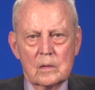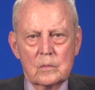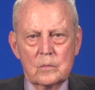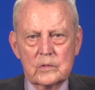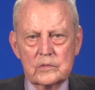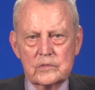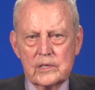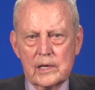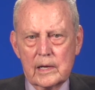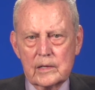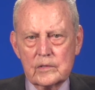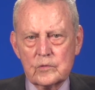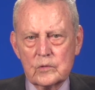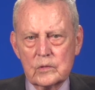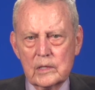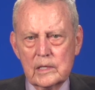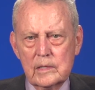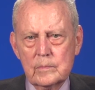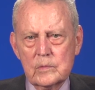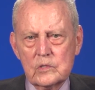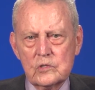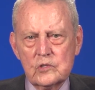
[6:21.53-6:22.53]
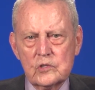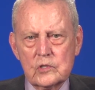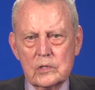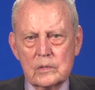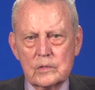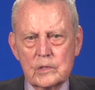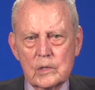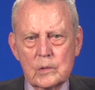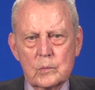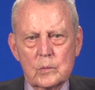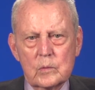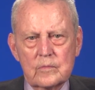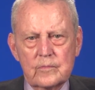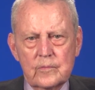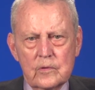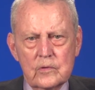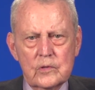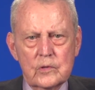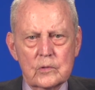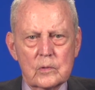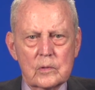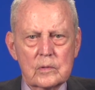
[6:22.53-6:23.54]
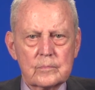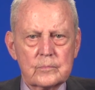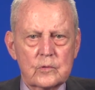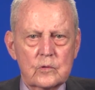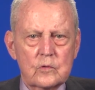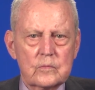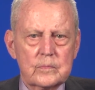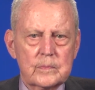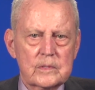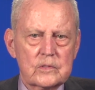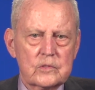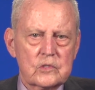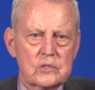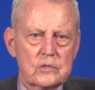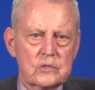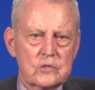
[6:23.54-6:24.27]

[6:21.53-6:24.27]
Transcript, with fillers: With tacrolimus, there were further improvements